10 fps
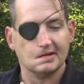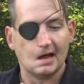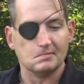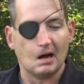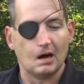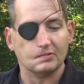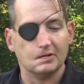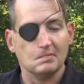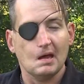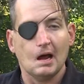in that mouth,
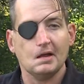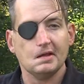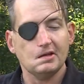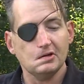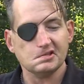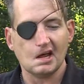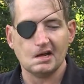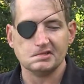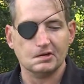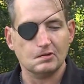and they use it
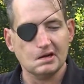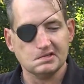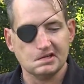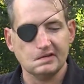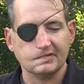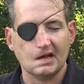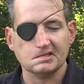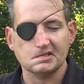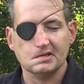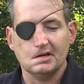as a great
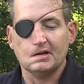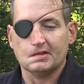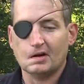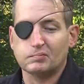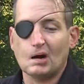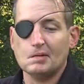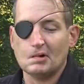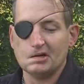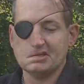defense. Their primary